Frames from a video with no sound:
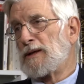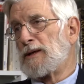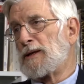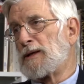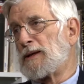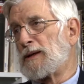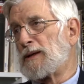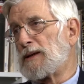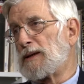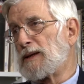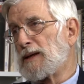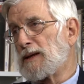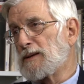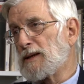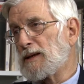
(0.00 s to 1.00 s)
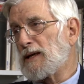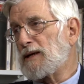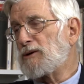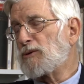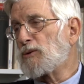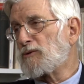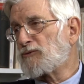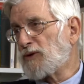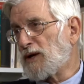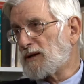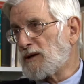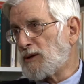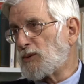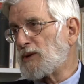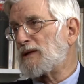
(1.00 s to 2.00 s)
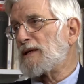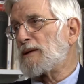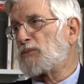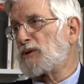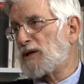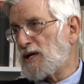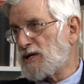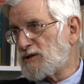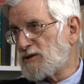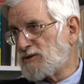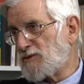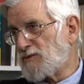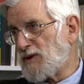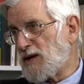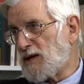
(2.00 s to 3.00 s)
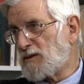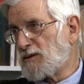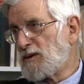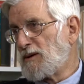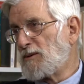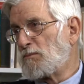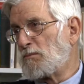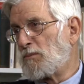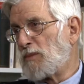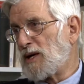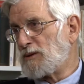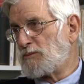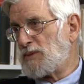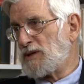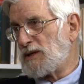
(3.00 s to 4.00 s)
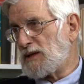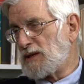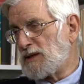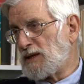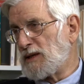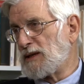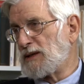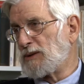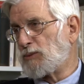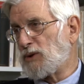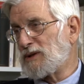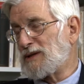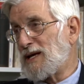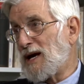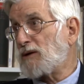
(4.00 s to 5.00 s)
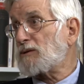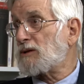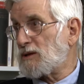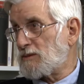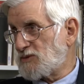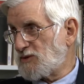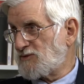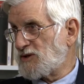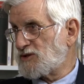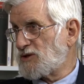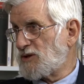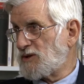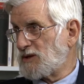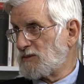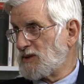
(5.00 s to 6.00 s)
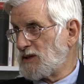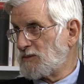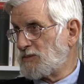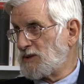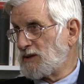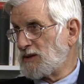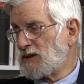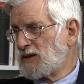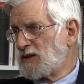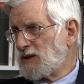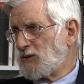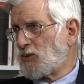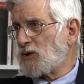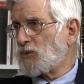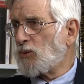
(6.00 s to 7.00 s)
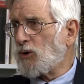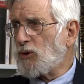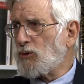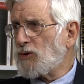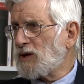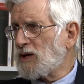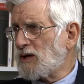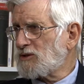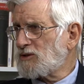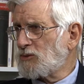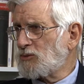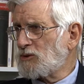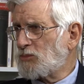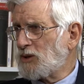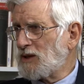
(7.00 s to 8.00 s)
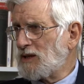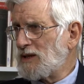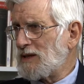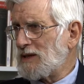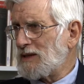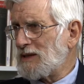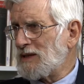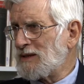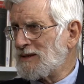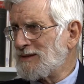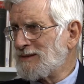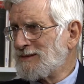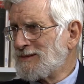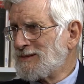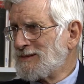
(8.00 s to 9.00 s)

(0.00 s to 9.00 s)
I'd like you to reflect on what the implications of that might be and what the outcomes of such a thing might be and what role the council would play in